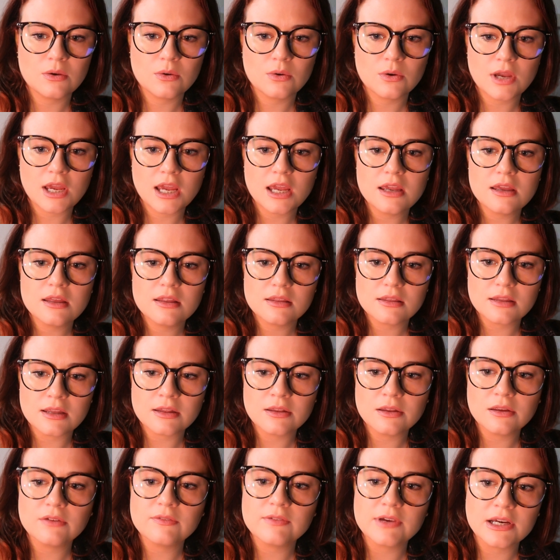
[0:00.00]
Okay, they
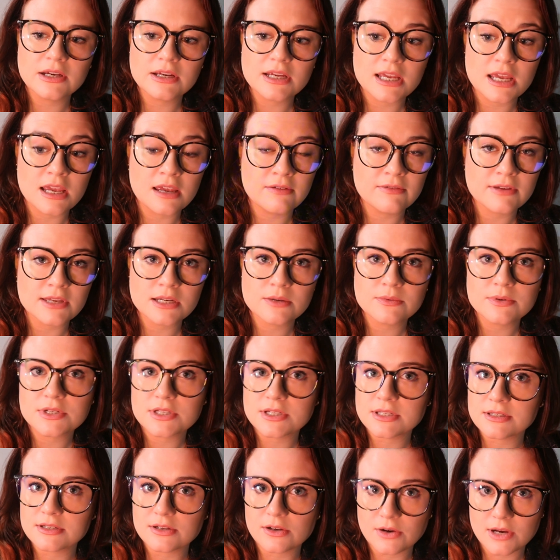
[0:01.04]
look very even,
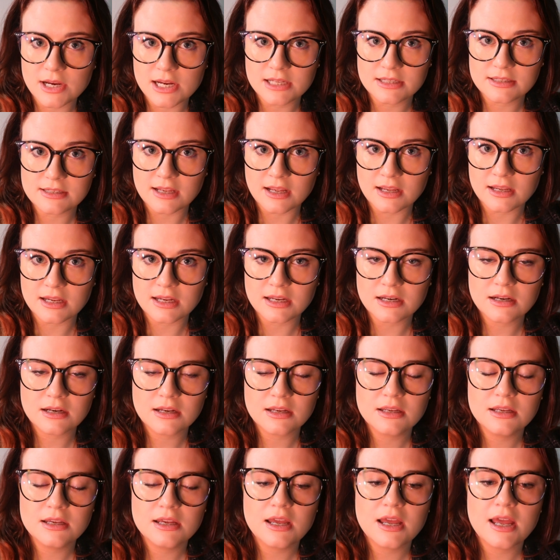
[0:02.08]
which is a great
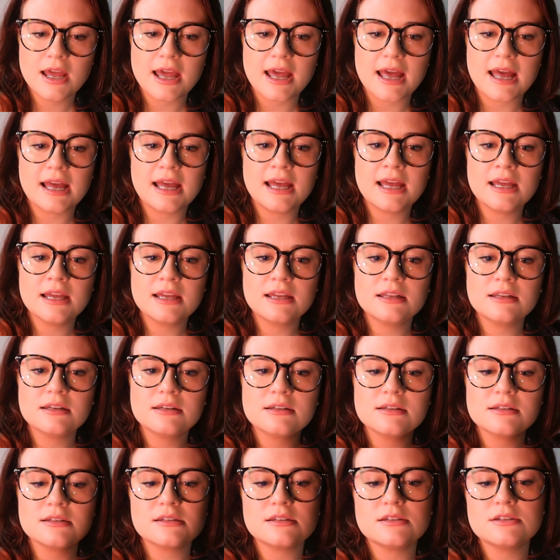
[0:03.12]
sign.
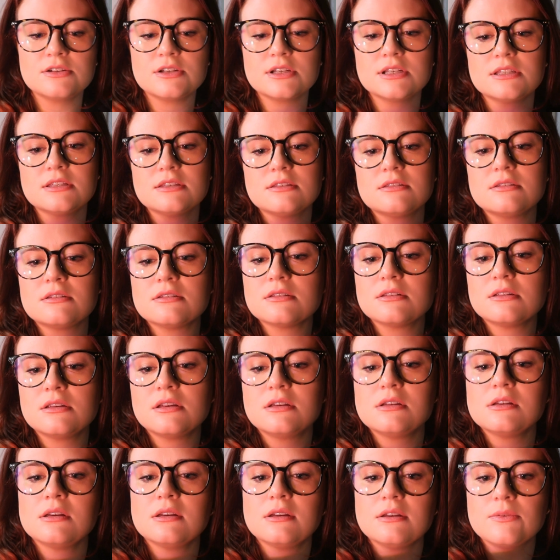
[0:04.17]
And just
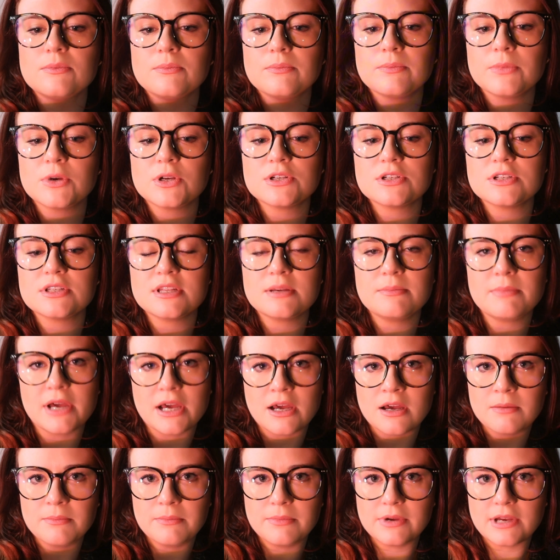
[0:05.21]
push them
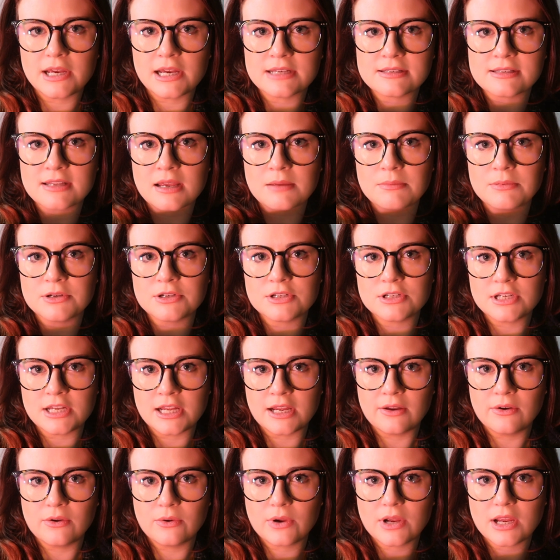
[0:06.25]
up as I push
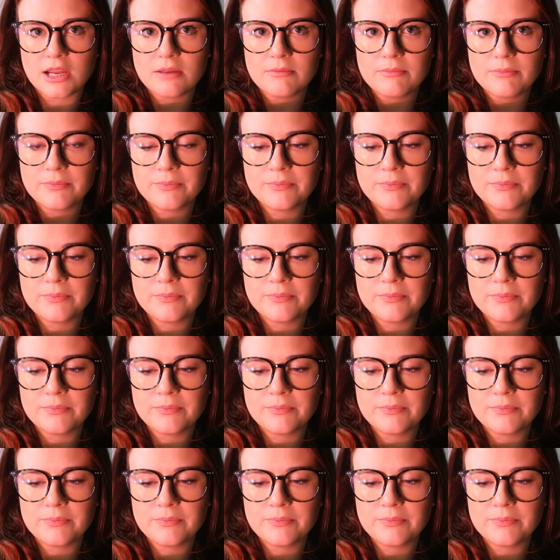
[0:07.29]
down, okay?